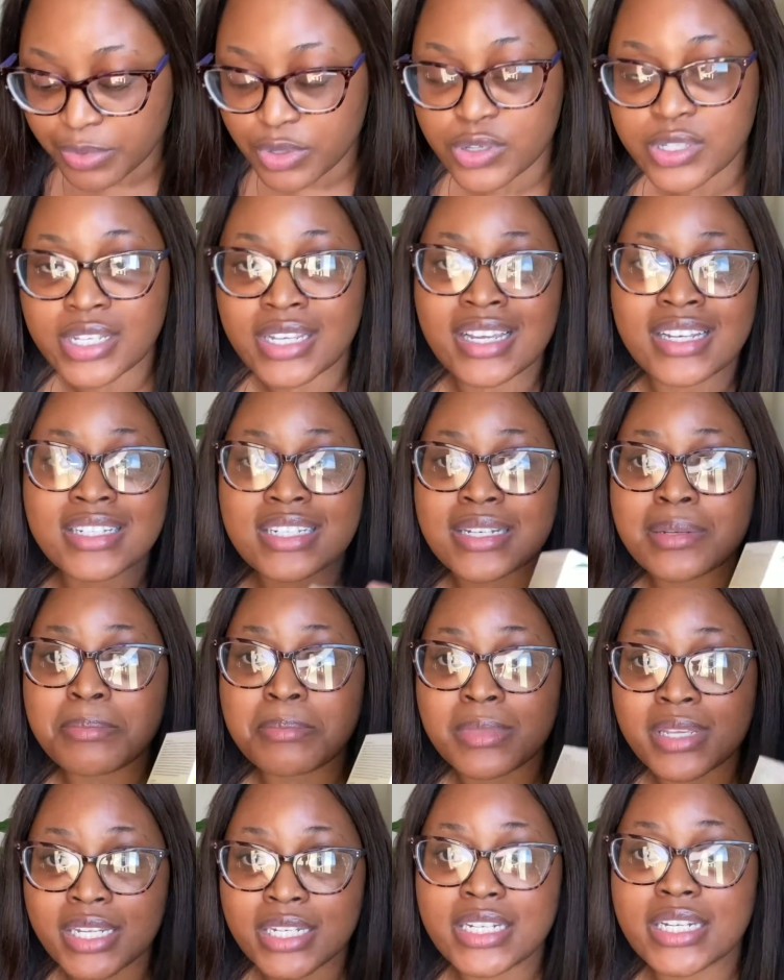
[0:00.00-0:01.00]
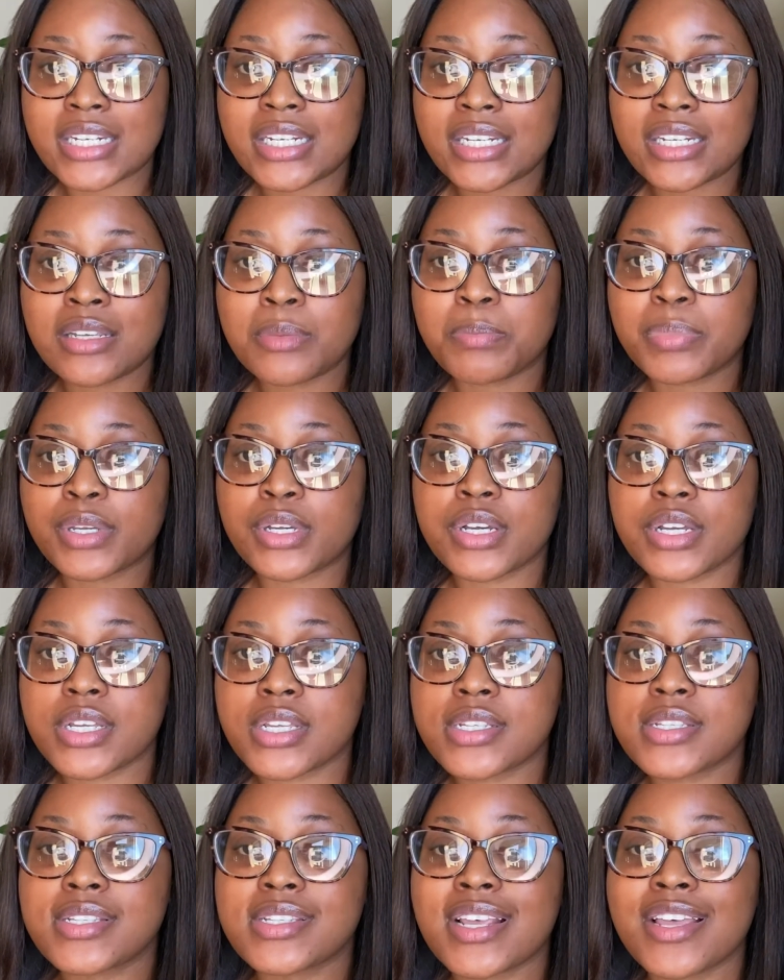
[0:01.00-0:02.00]
using it immediately,
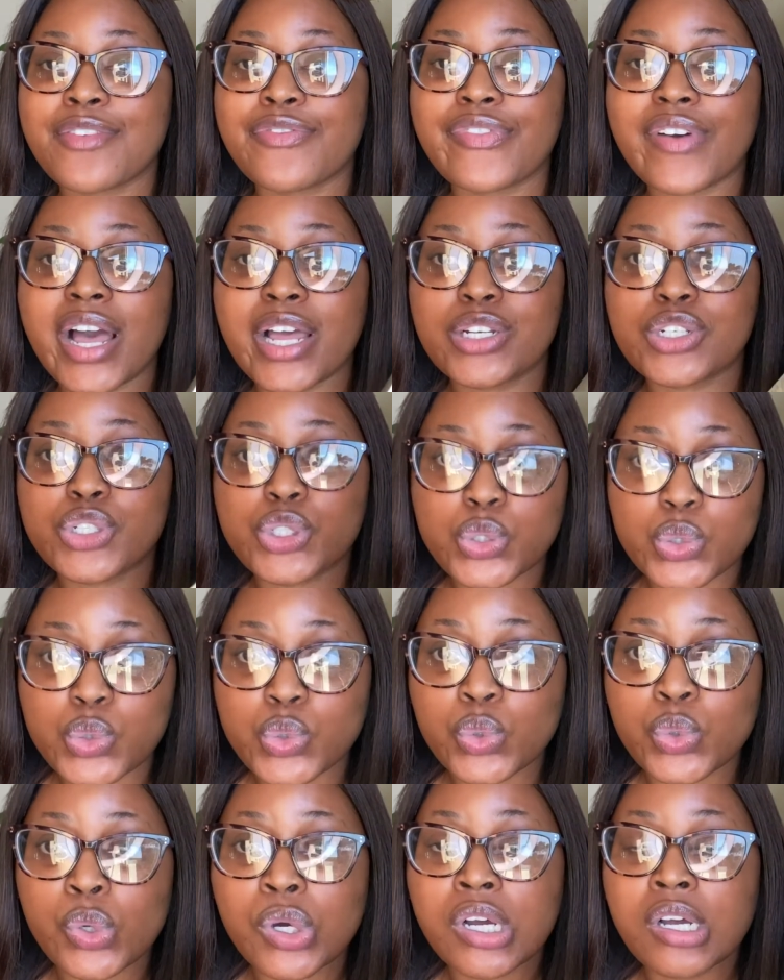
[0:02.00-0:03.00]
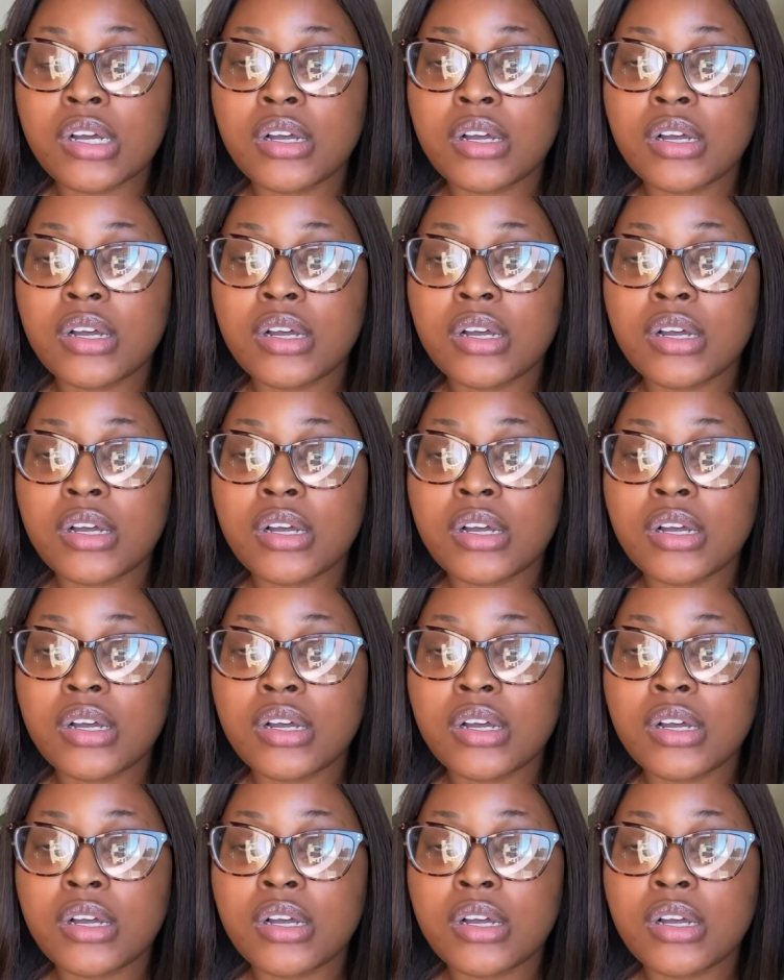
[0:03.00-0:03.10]
because if I do,